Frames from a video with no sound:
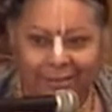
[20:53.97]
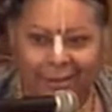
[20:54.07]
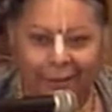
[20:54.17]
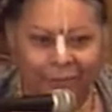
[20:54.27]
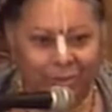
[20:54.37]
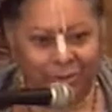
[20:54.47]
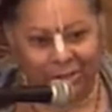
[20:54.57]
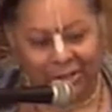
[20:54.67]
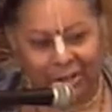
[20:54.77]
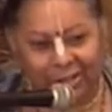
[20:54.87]
to come to
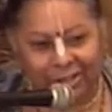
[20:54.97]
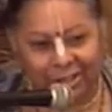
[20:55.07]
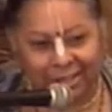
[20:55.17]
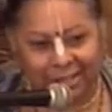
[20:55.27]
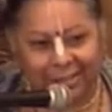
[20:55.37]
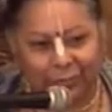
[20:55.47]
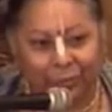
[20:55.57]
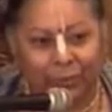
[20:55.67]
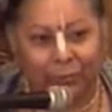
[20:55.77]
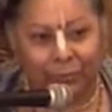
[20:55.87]
Krishna consciousness
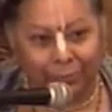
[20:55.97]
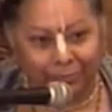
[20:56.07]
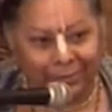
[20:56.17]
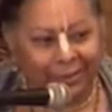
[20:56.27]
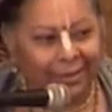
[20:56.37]
from the womb,